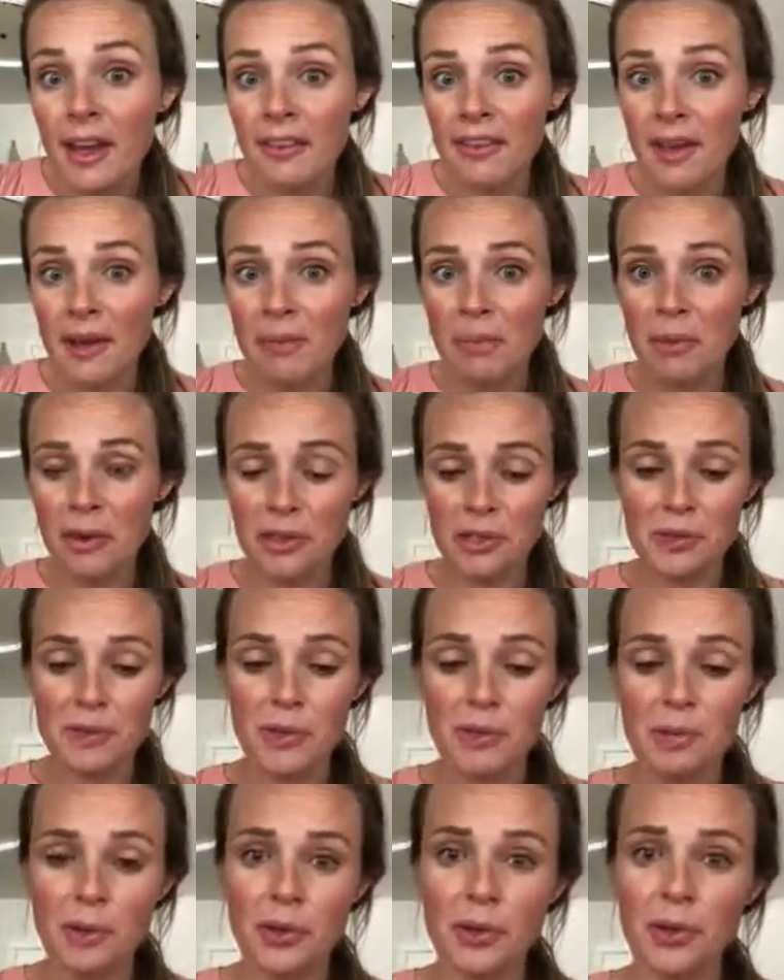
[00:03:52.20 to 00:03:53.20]
I find most
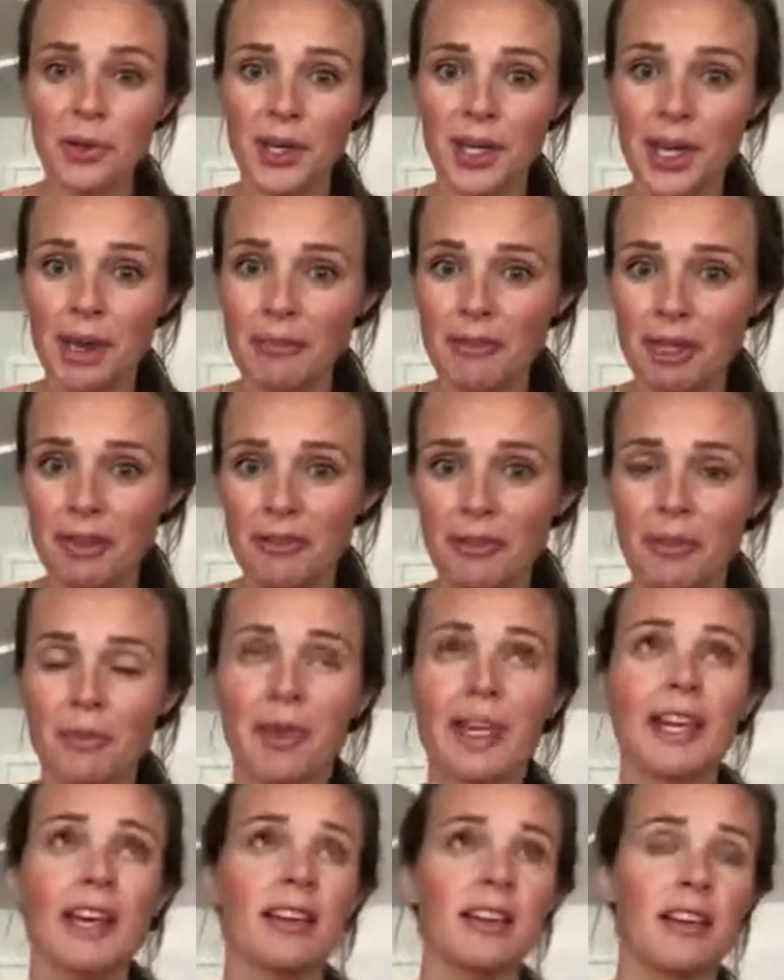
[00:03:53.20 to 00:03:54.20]
people who are coming from
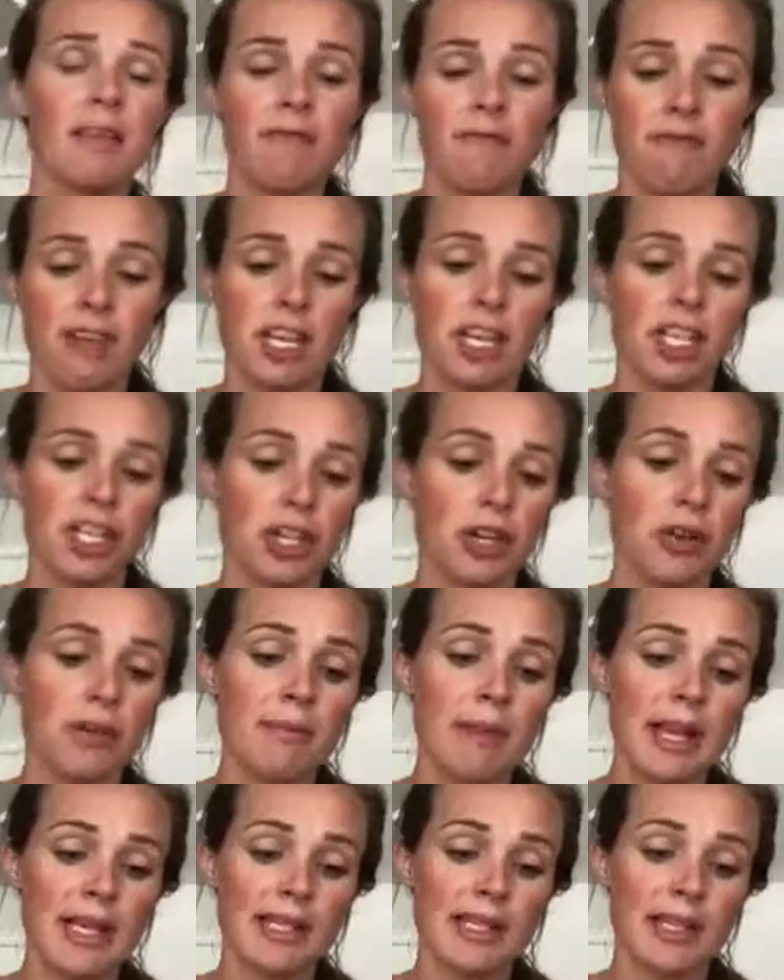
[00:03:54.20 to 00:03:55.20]
like a conventional
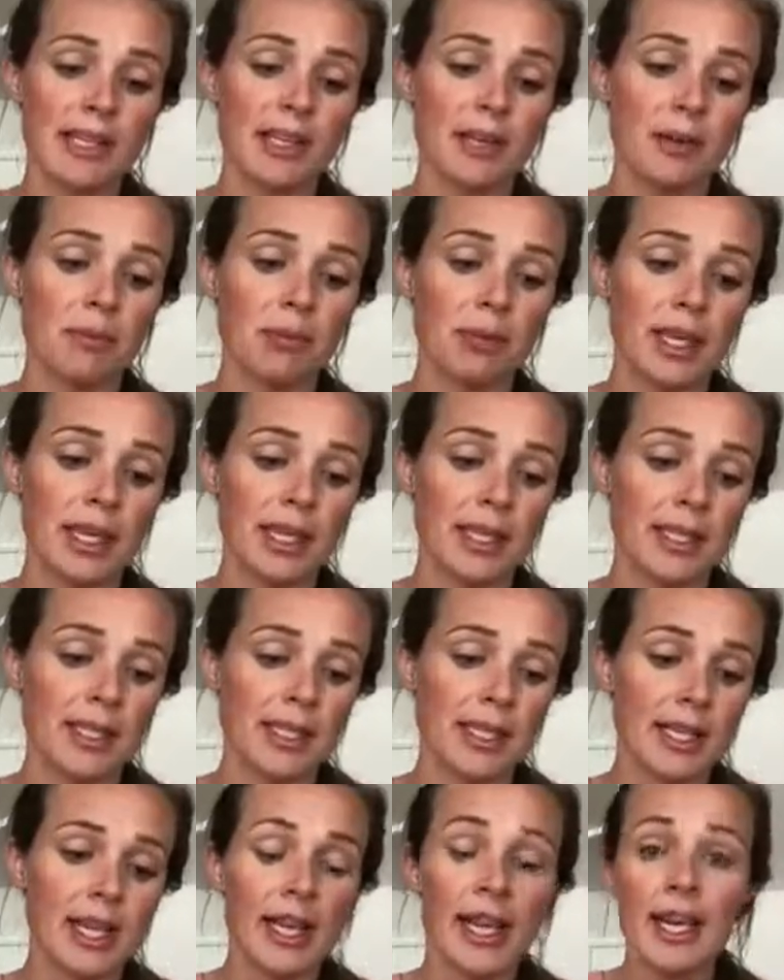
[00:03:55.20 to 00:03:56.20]
mascara
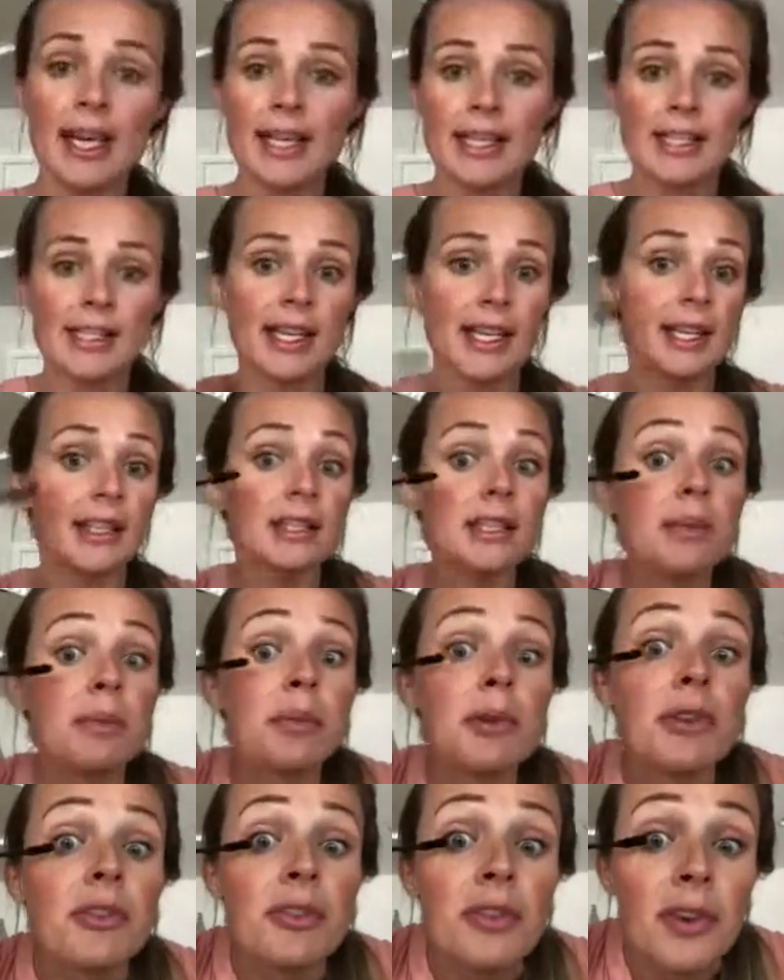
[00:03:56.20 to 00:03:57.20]
brand tend to
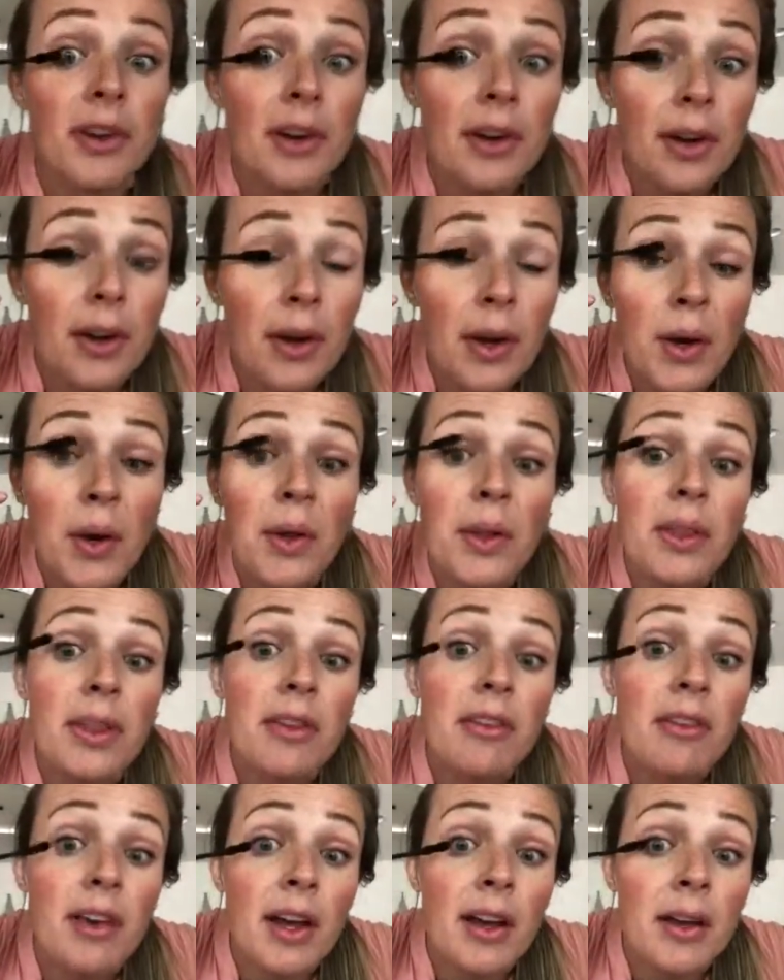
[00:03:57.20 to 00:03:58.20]
prefer
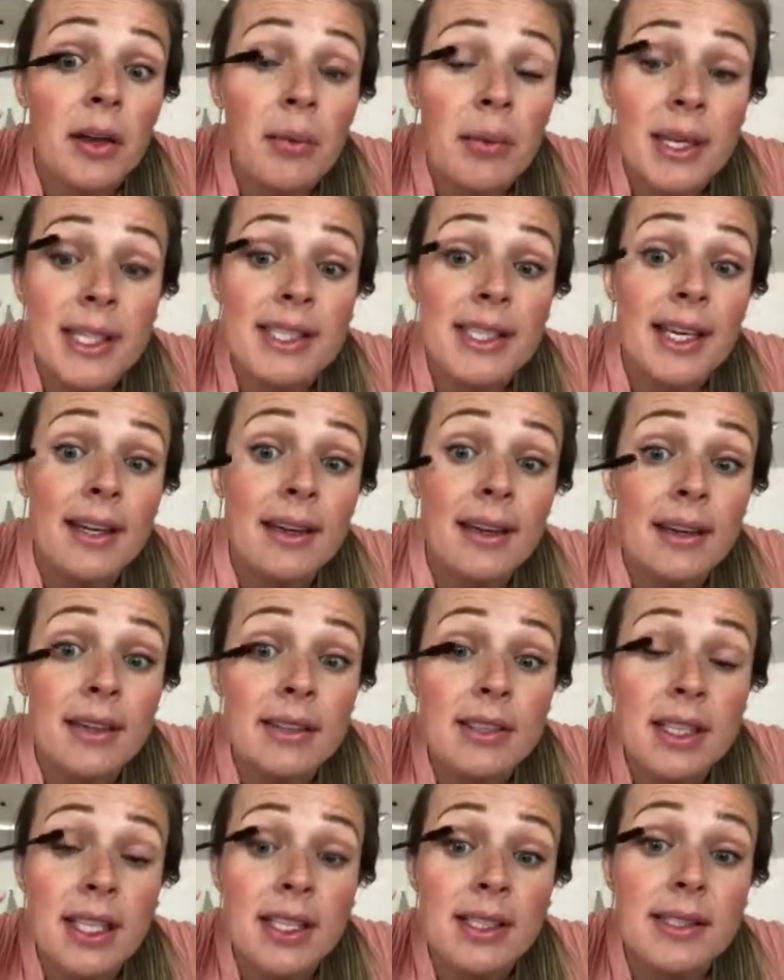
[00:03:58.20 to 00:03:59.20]
the volumizing
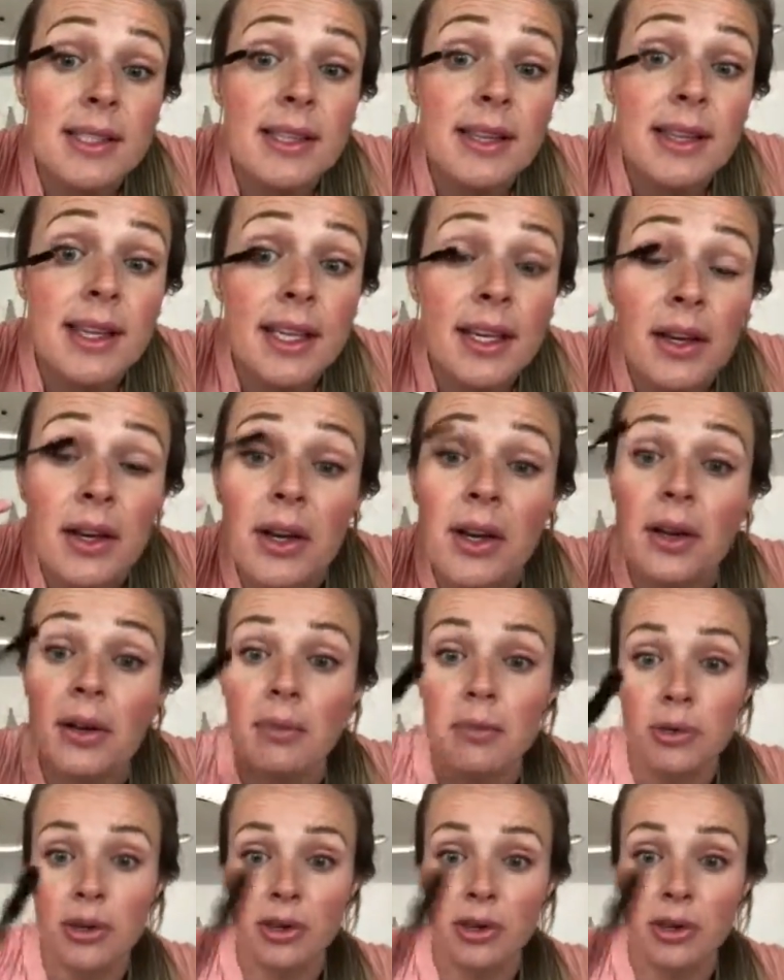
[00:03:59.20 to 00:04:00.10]
because it has a thicker,